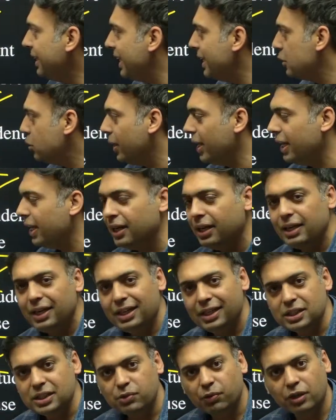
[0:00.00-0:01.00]
That's why
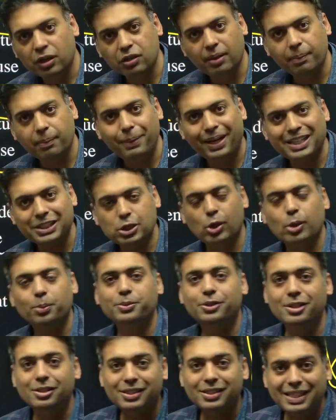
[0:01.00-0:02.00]
it is one of the best
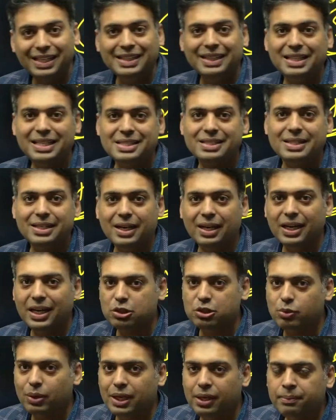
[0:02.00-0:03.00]
options in this year
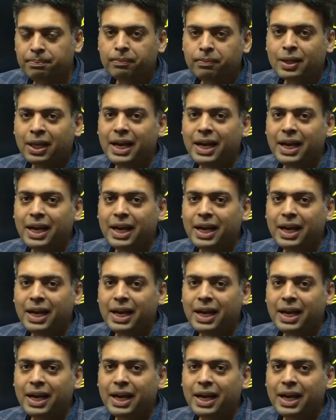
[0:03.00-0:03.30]
as well.